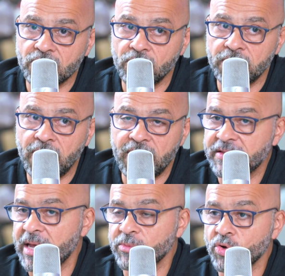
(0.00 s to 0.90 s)
So an
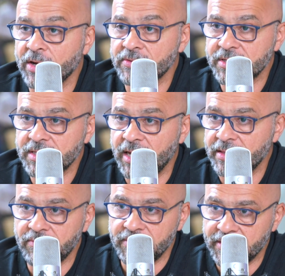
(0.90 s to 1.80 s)
attempt to
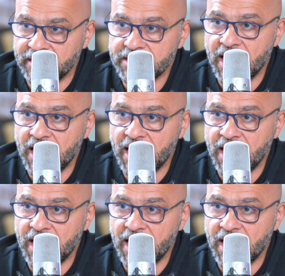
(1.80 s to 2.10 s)
understand everything that's